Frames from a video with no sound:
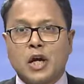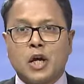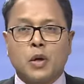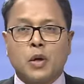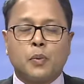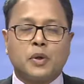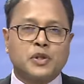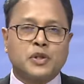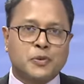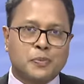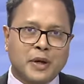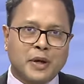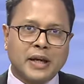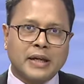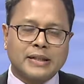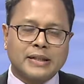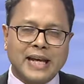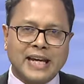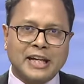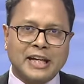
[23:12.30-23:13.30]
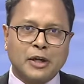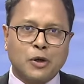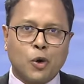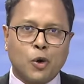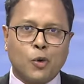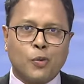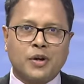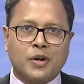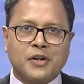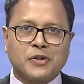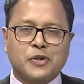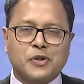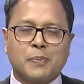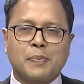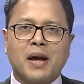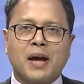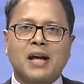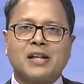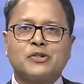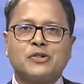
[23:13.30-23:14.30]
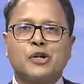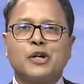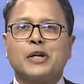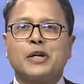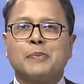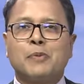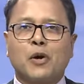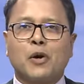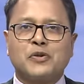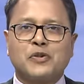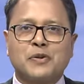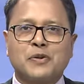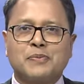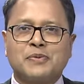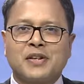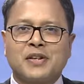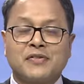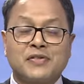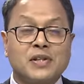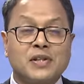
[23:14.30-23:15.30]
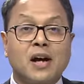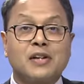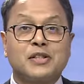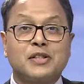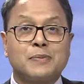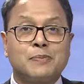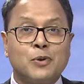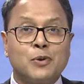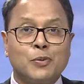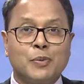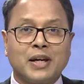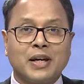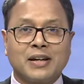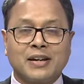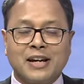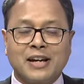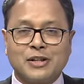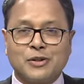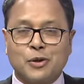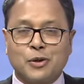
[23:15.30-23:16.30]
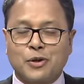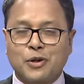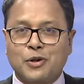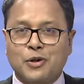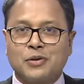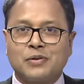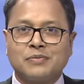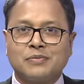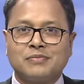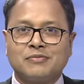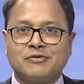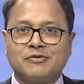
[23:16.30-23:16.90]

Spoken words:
With spring taking over in Japan, cherry blossoms have started blooming in Tokyo.